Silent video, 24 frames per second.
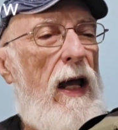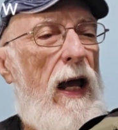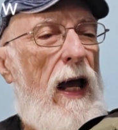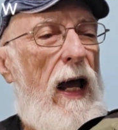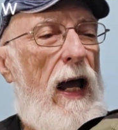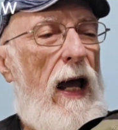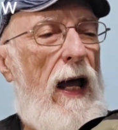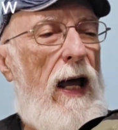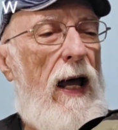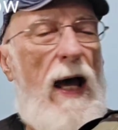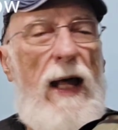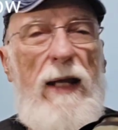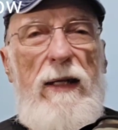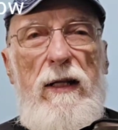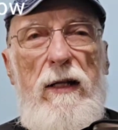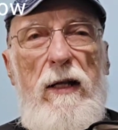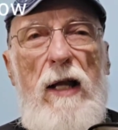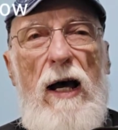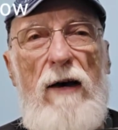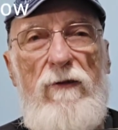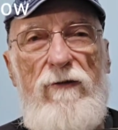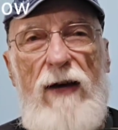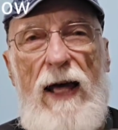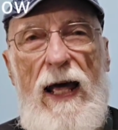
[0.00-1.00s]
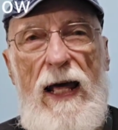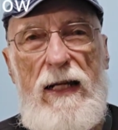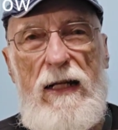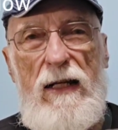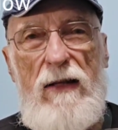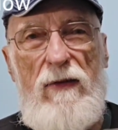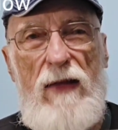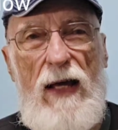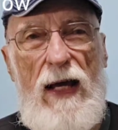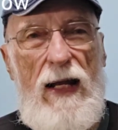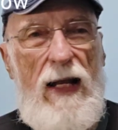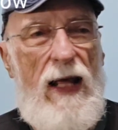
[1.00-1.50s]
I did not find
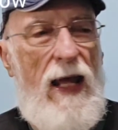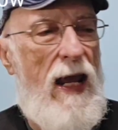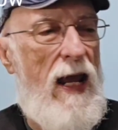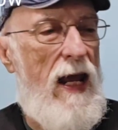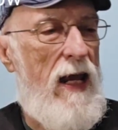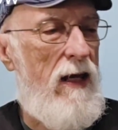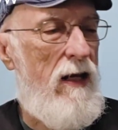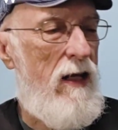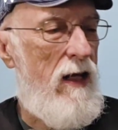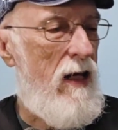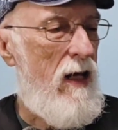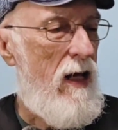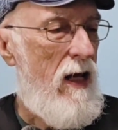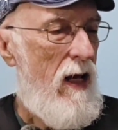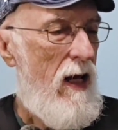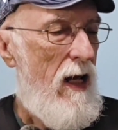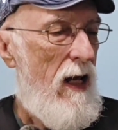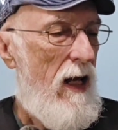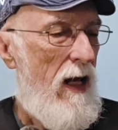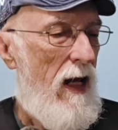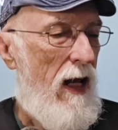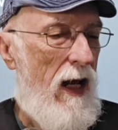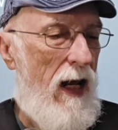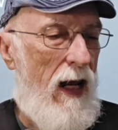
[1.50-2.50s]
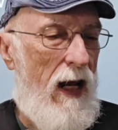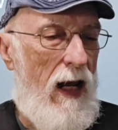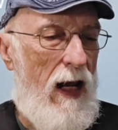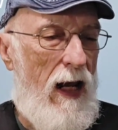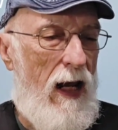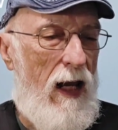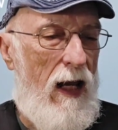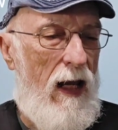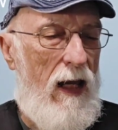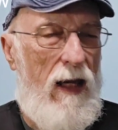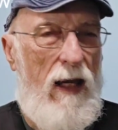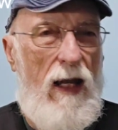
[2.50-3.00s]
it that handy,
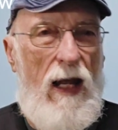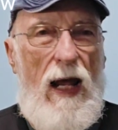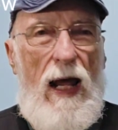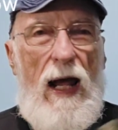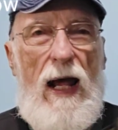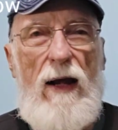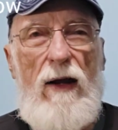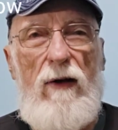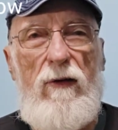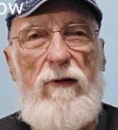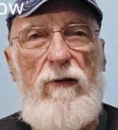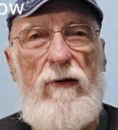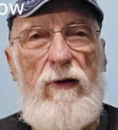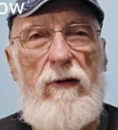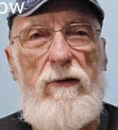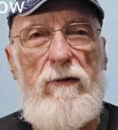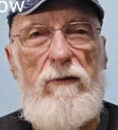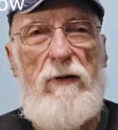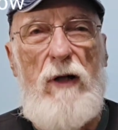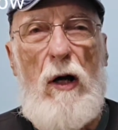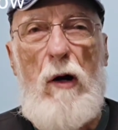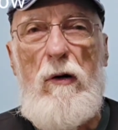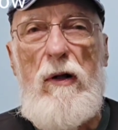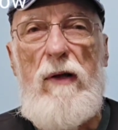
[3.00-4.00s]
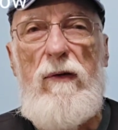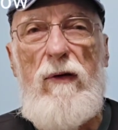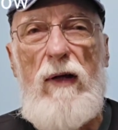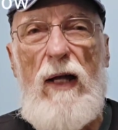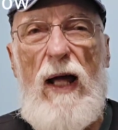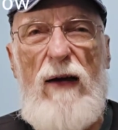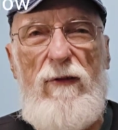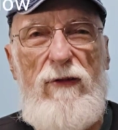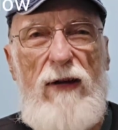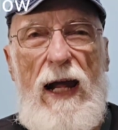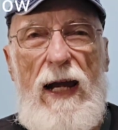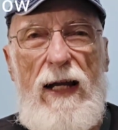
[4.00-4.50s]
and
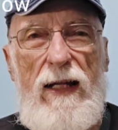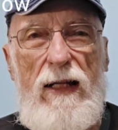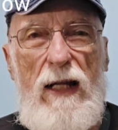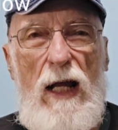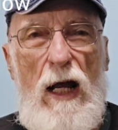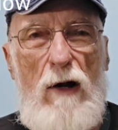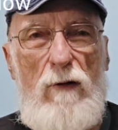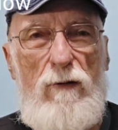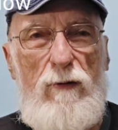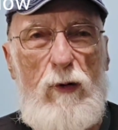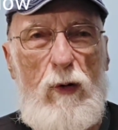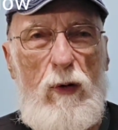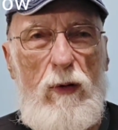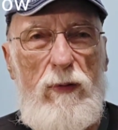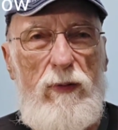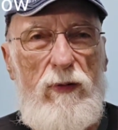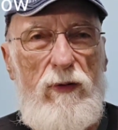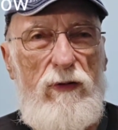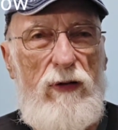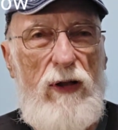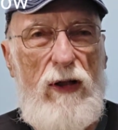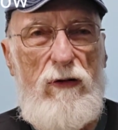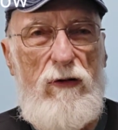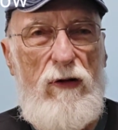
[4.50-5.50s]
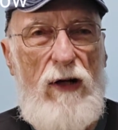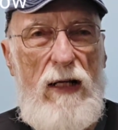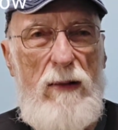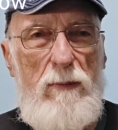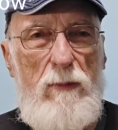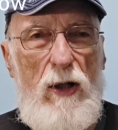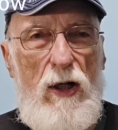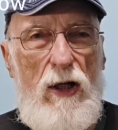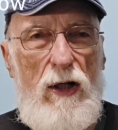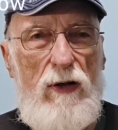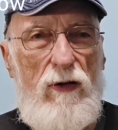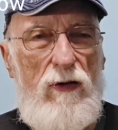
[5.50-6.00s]
I've had it now for 6 or 8
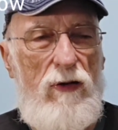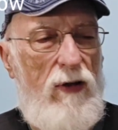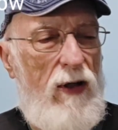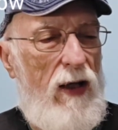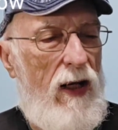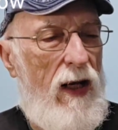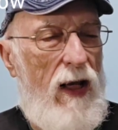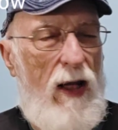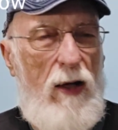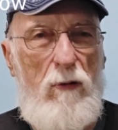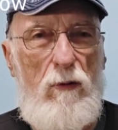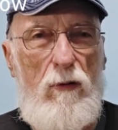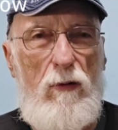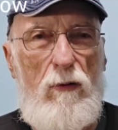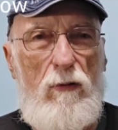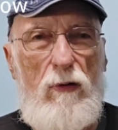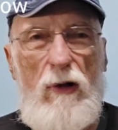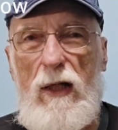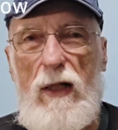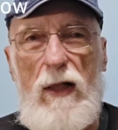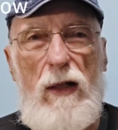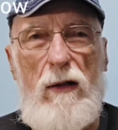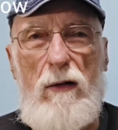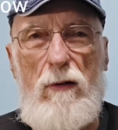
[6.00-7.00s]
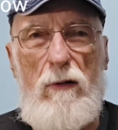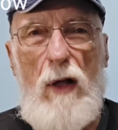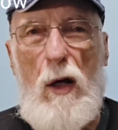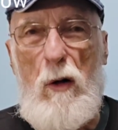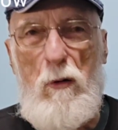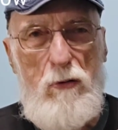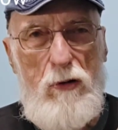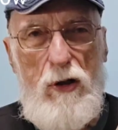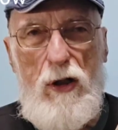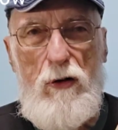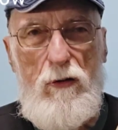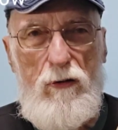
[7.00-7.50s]
months and really
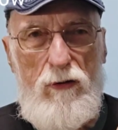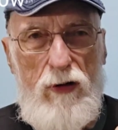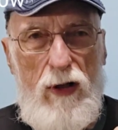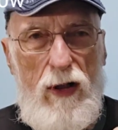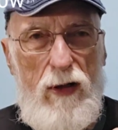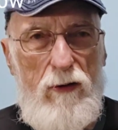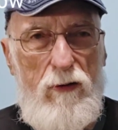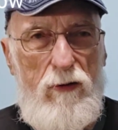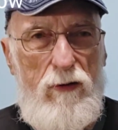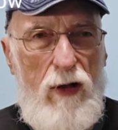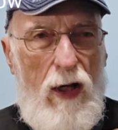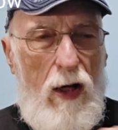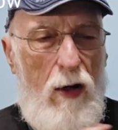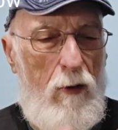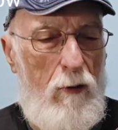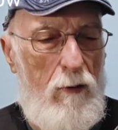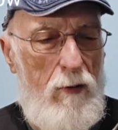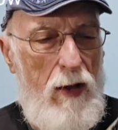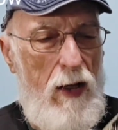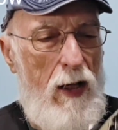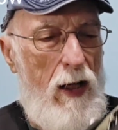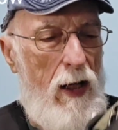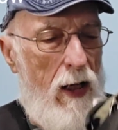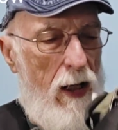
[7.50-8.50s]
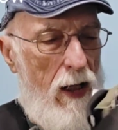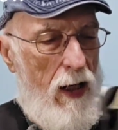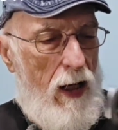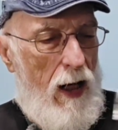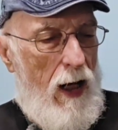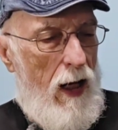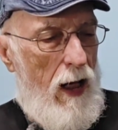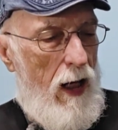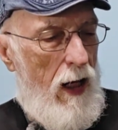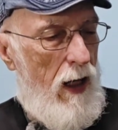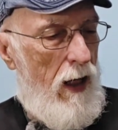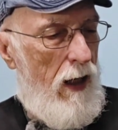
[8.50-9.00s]
don't use it. So
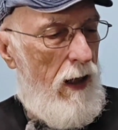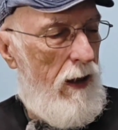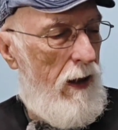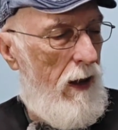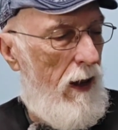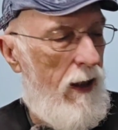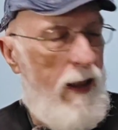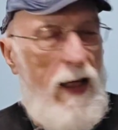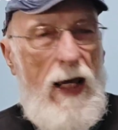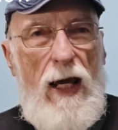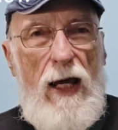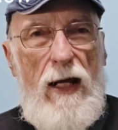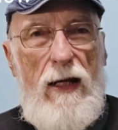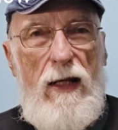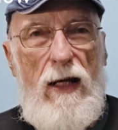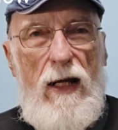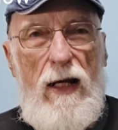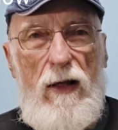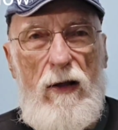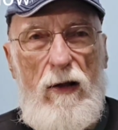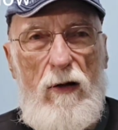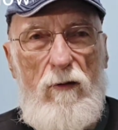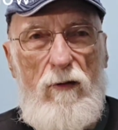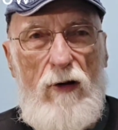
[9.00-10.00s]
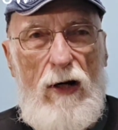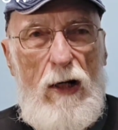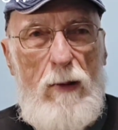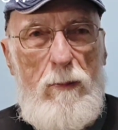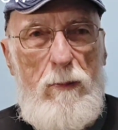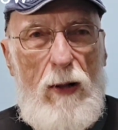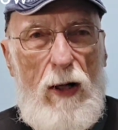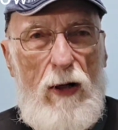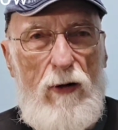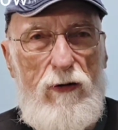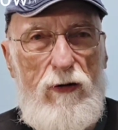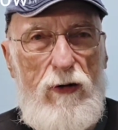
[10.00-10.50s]
again, very
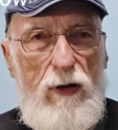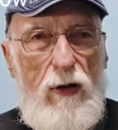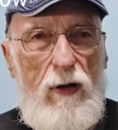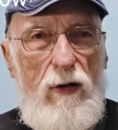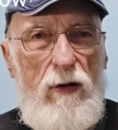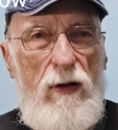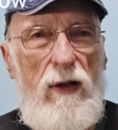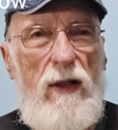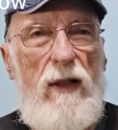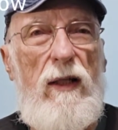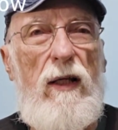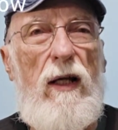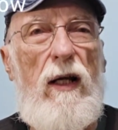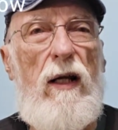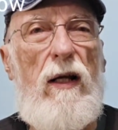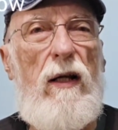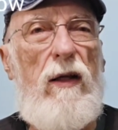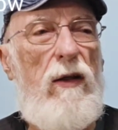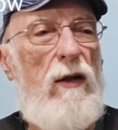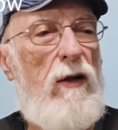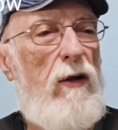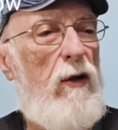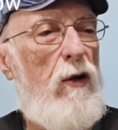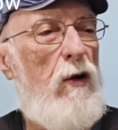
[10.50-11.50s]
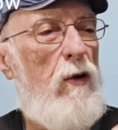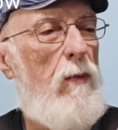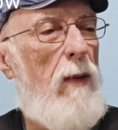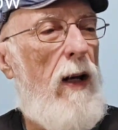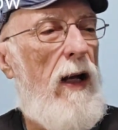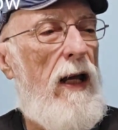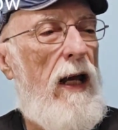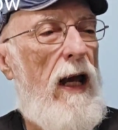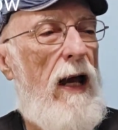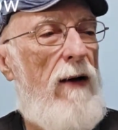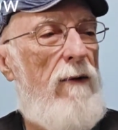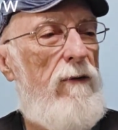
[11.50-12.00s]
personal. You
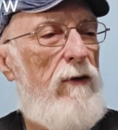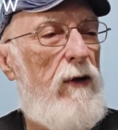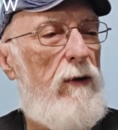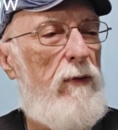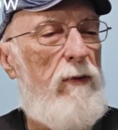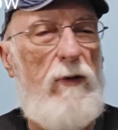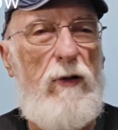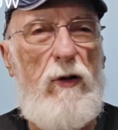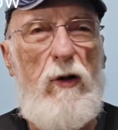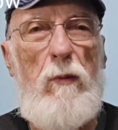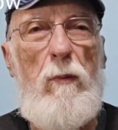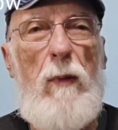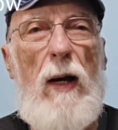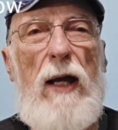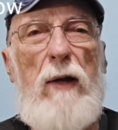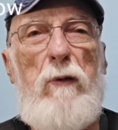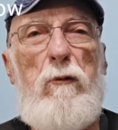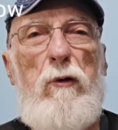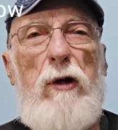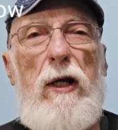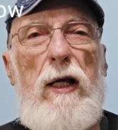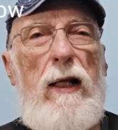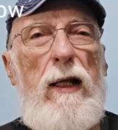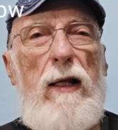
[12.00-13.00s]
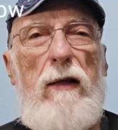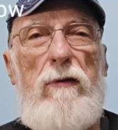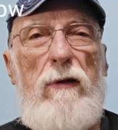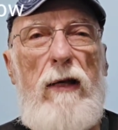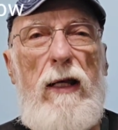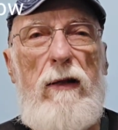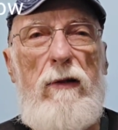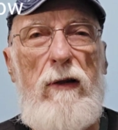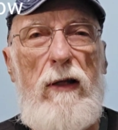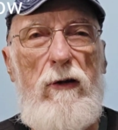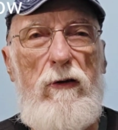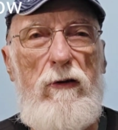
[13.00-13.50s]
may really
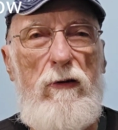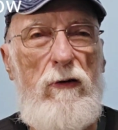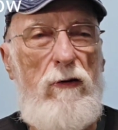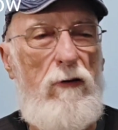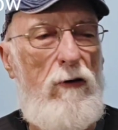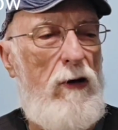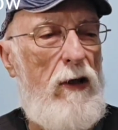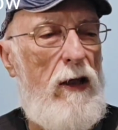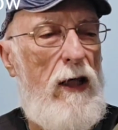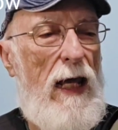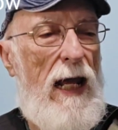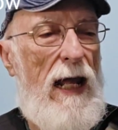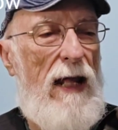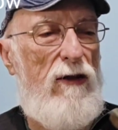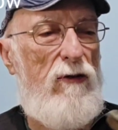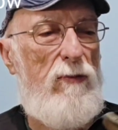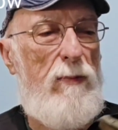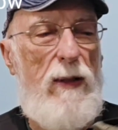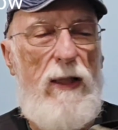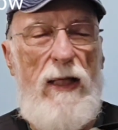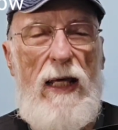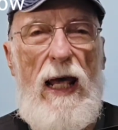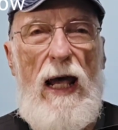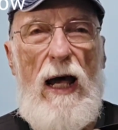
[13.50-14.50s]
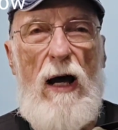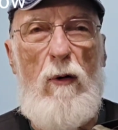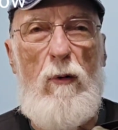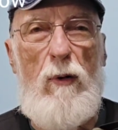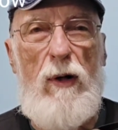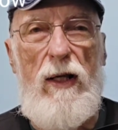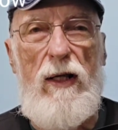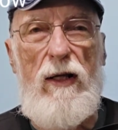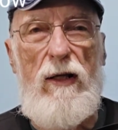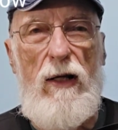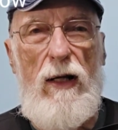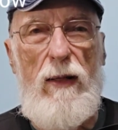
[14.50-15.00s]
think this is the cat's meow
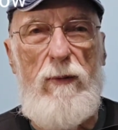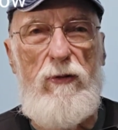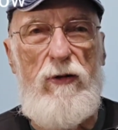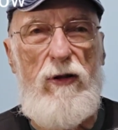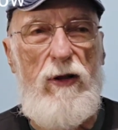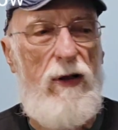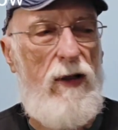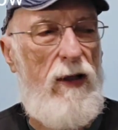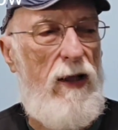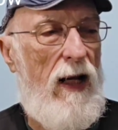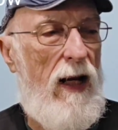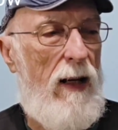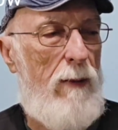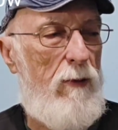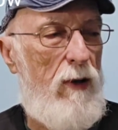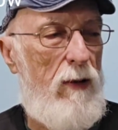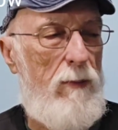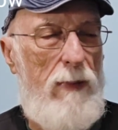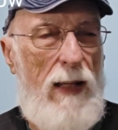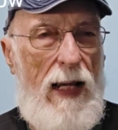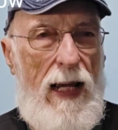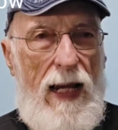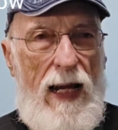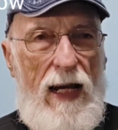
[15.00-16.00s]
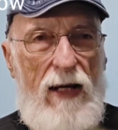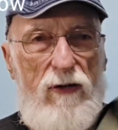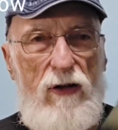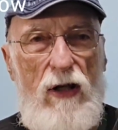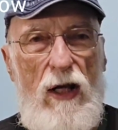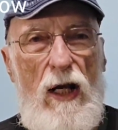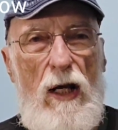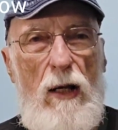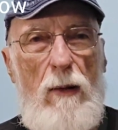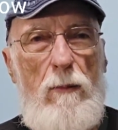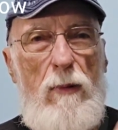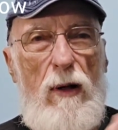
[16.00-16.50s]
when it comes to camera bags,
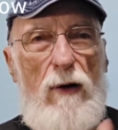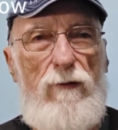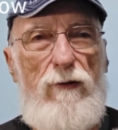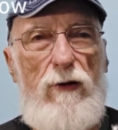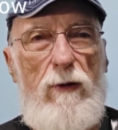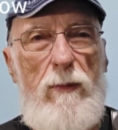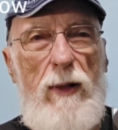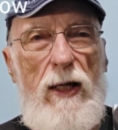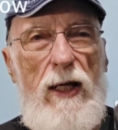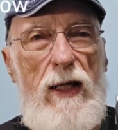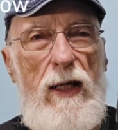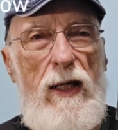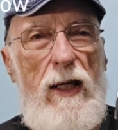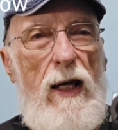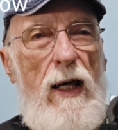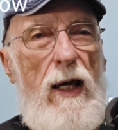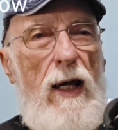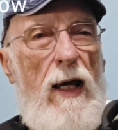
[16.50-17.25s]
but for me,